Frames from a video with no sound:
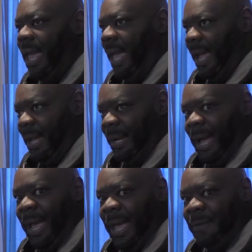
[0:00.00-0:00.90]
And
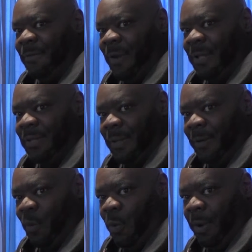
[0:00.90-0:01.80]
I had friends
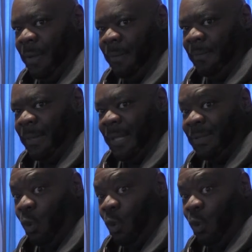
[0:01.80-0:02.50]
that